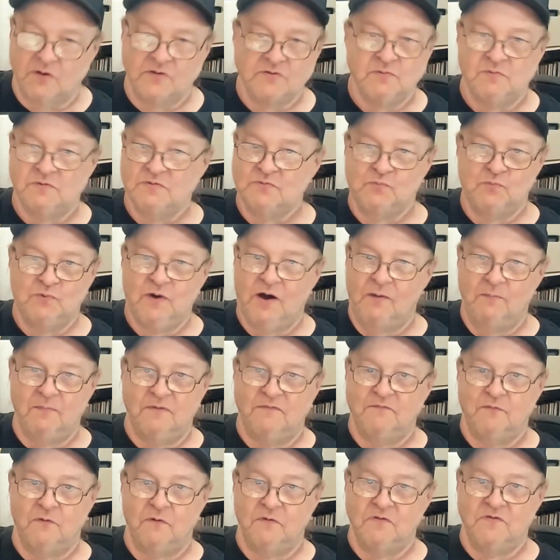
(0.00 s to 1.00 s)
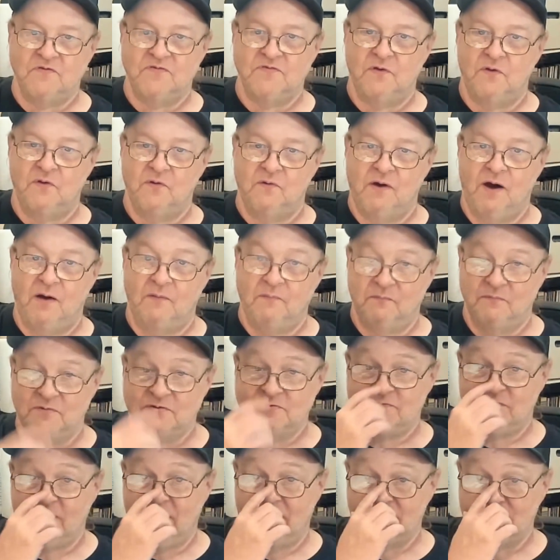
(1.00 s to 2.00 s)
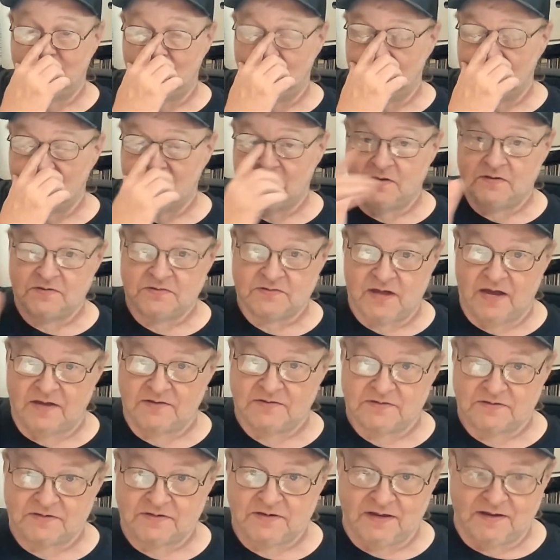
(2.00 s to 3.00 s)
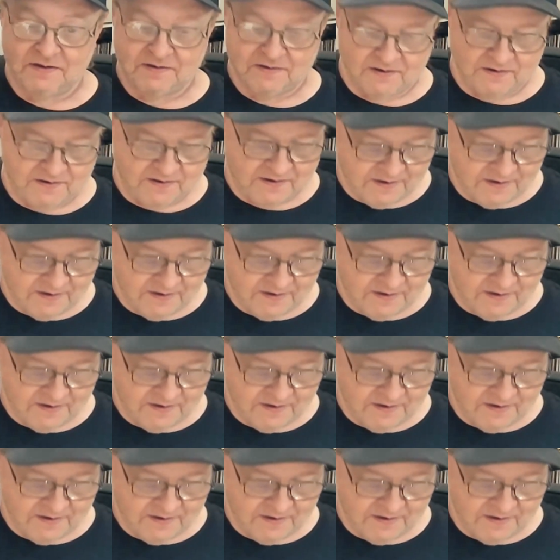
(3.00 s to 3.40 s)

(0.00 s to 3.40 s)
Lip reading: was well before the solo album was finally released as intended